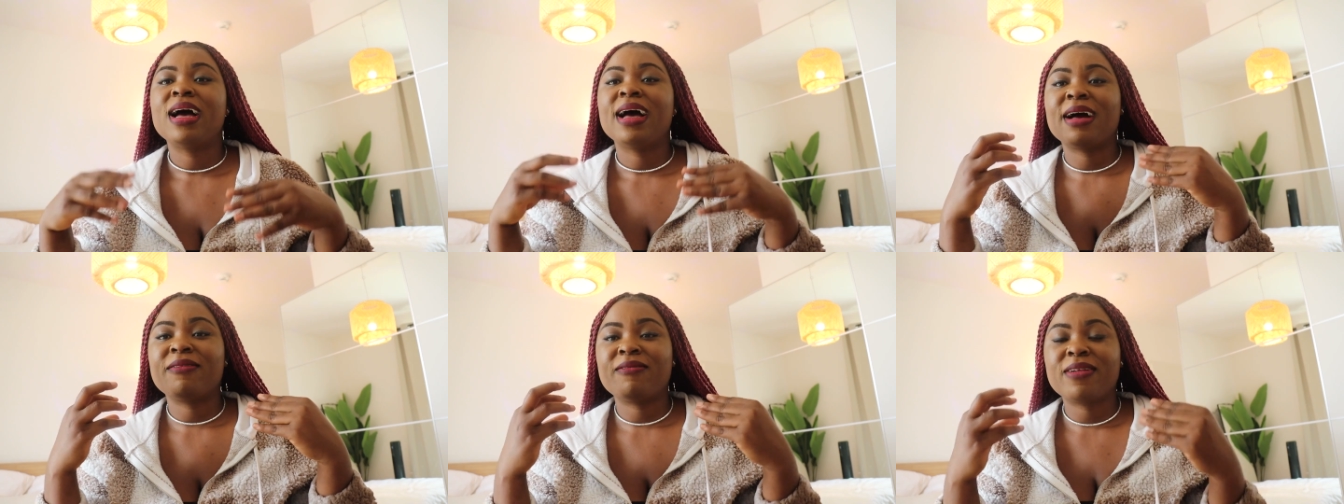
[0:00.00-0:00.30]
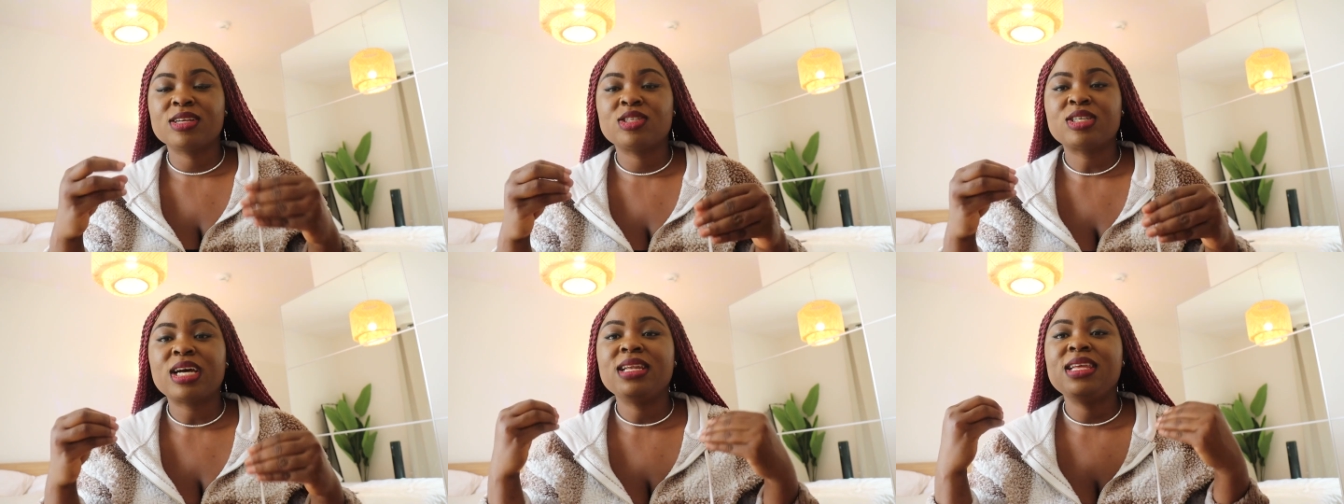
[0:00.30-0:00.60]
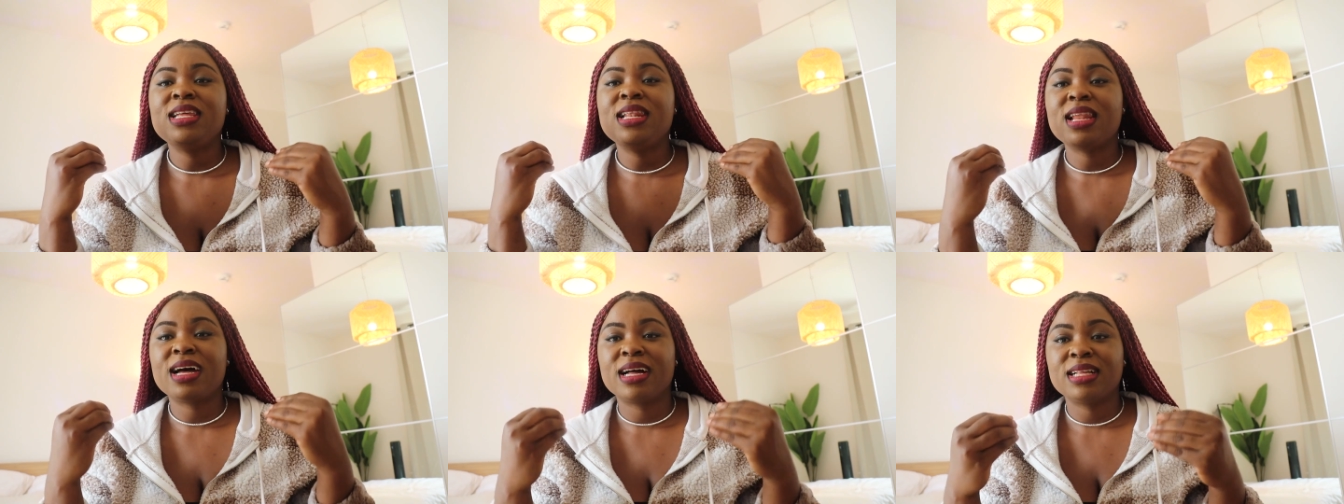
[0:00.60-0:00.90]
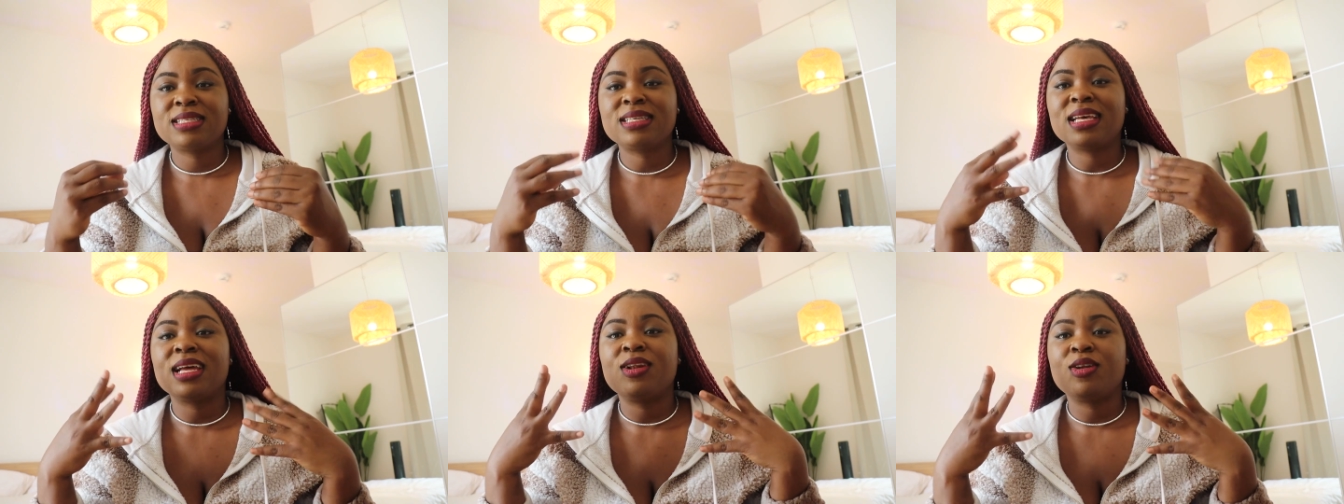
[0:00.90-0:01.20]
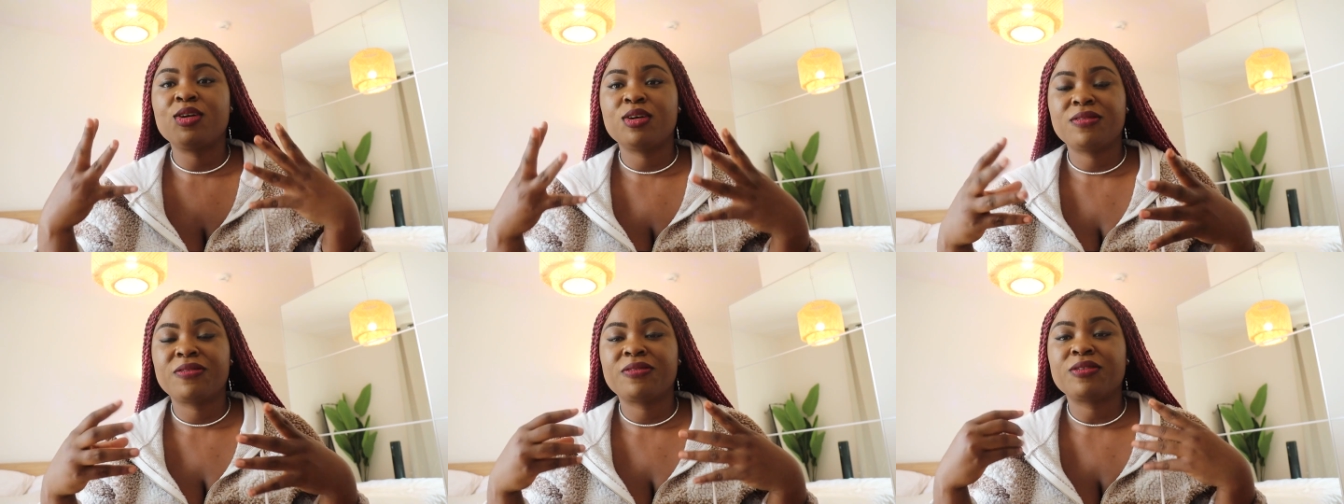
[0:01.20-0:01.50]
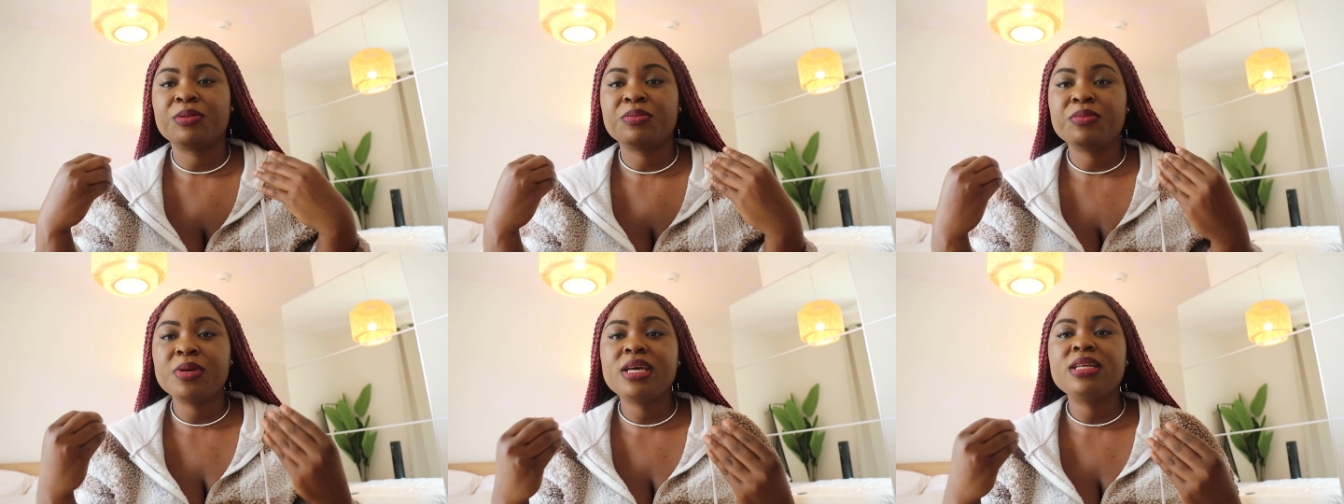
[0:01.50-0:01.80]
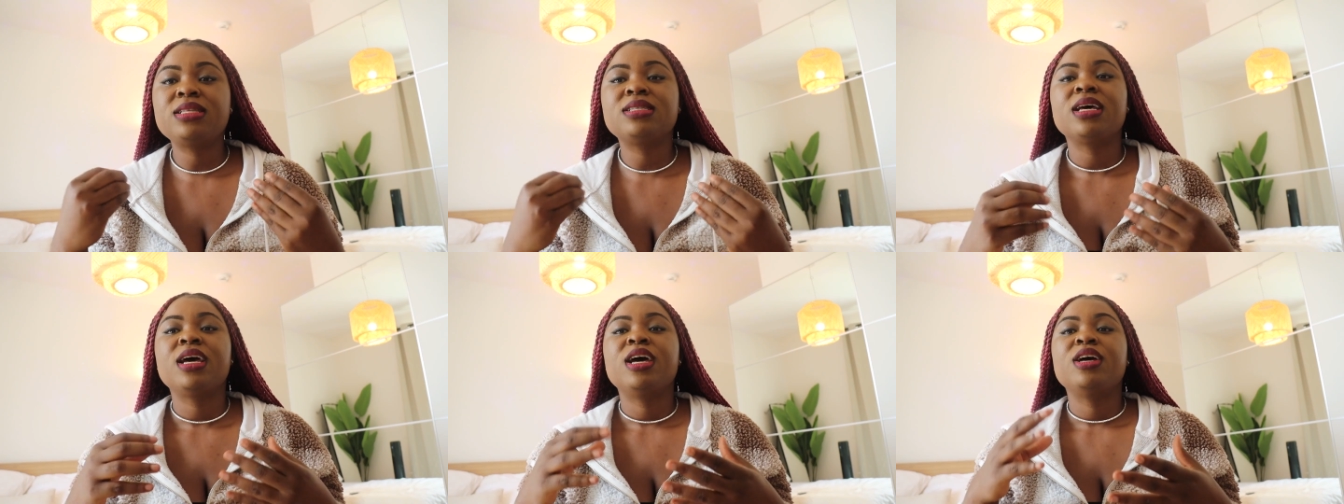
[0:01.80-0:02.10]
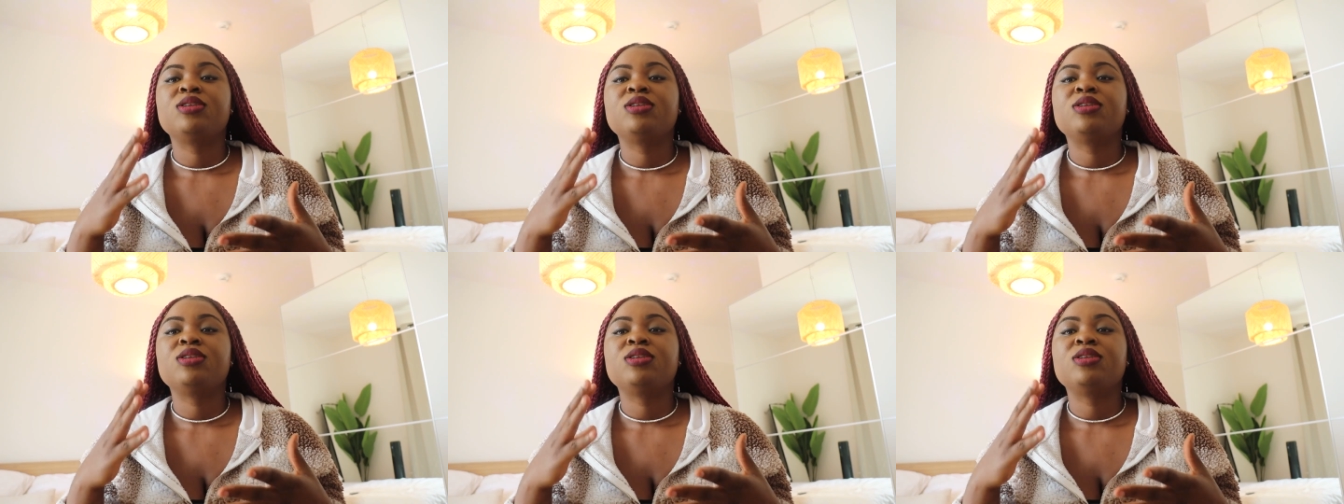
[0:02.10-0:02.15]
I've actually learned a lot from it.